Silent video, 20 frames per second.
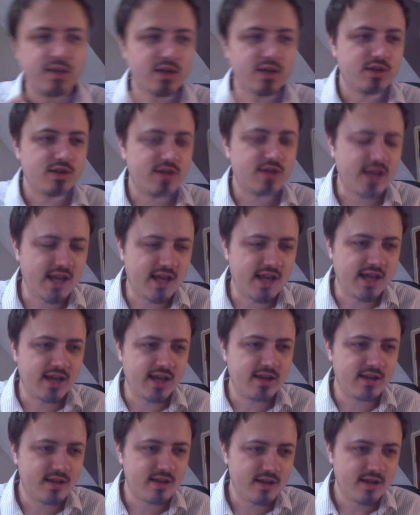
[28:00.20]

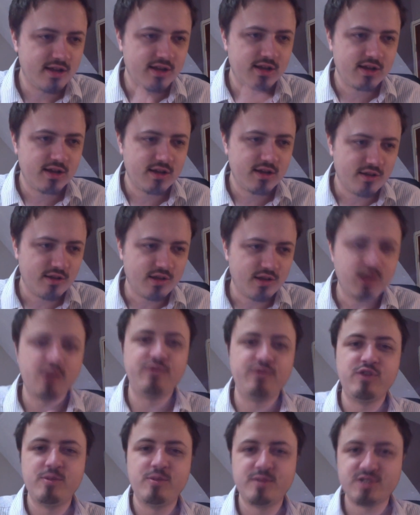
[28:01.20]
thinking
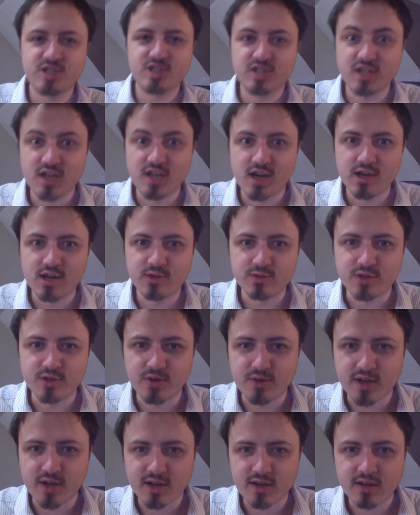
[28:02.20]
of them as a denial
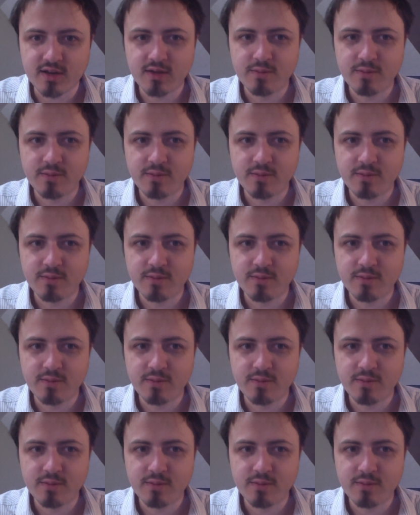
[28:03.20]
unit.